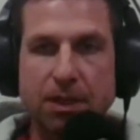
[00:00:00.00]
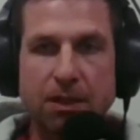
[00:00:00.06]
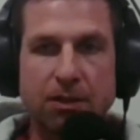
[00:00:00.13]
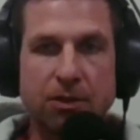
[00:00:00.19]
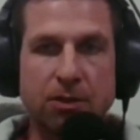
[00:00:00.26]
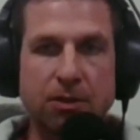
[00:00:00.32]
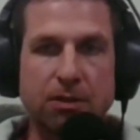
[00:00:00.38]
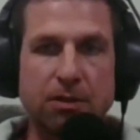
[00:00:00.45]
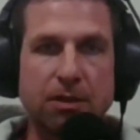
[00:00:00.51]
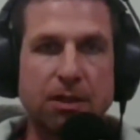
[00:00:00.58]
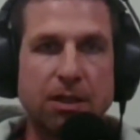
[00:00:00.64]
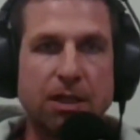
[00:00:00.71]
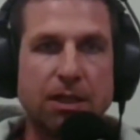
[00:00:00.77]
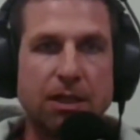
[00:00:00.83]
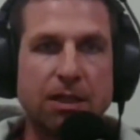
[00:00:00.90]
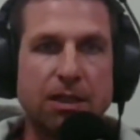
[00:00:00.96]
you're
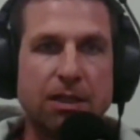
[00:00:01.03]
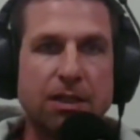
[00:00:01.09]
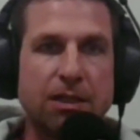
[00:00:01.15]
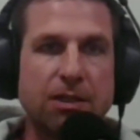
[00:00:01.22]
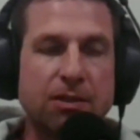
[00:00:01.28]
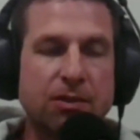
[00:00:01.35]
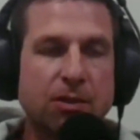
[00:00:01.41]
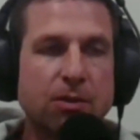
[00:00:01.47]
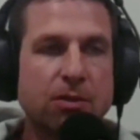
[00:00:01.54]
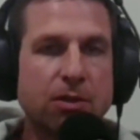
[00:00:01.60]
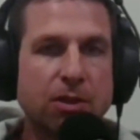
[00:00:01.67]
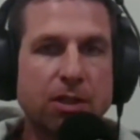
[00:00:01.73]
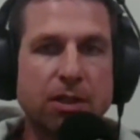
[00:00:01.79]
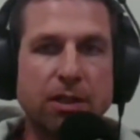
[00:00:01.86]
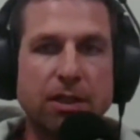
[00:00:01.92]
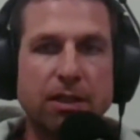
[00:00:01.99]
so
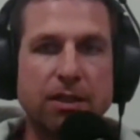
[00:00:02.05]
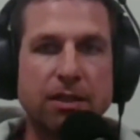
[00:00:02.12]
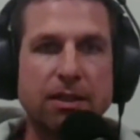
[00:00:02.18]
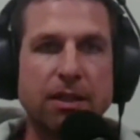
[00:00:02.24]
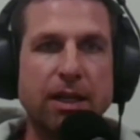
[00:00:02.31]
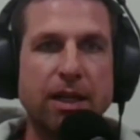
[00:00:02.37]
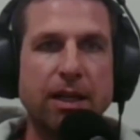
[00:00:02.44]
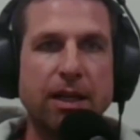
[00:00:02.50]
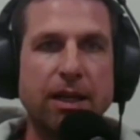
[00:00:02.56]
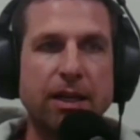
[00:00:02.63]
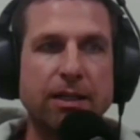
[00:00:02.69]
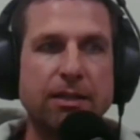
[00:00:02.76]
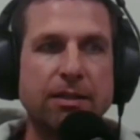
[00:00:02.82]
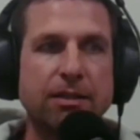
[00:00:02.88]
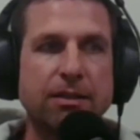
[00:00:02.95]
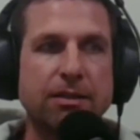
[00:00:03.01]
good
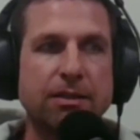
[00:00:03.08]
at